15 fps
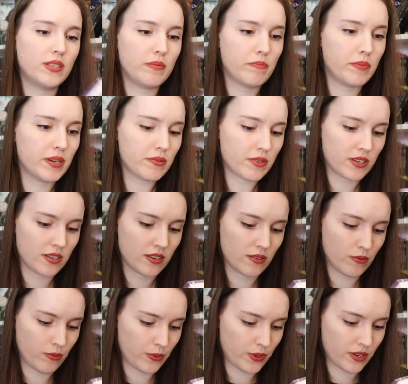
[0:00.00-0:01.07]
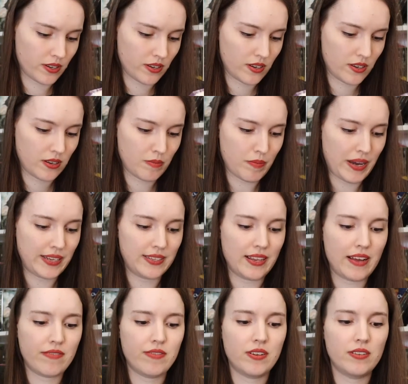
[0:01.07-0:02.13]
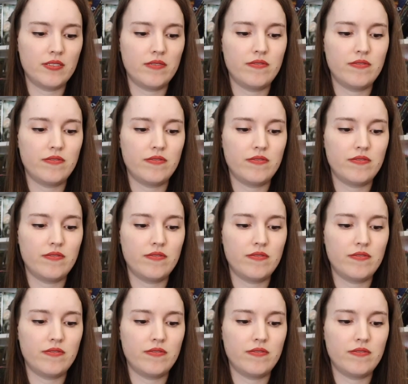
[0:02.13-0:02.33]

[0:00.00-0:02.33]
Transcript: The Mirror Wood by Deva